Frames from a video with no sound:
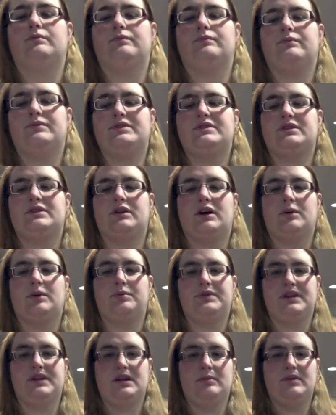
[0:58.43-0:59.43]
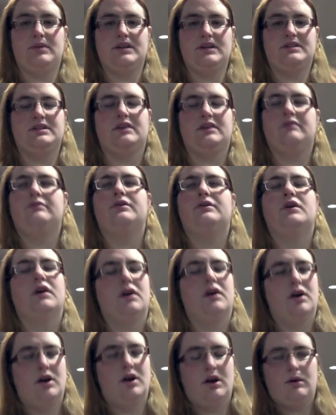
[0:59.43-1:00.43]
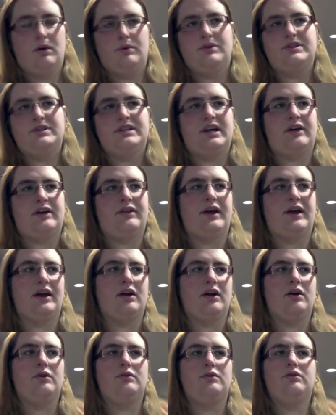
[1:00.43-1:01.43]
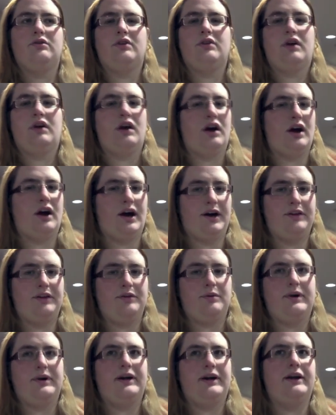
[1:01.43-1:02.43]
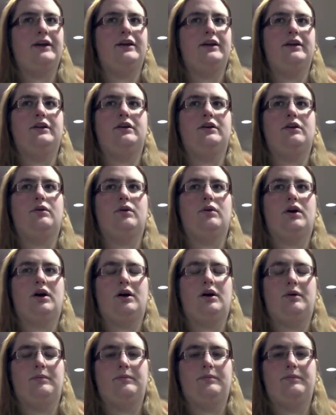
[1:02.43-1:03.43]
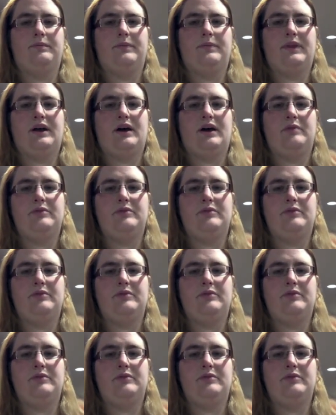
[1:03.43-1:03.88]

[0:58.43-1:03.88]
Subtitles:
still help with the eBay stuff. We'll see how that goes. Either way, I'm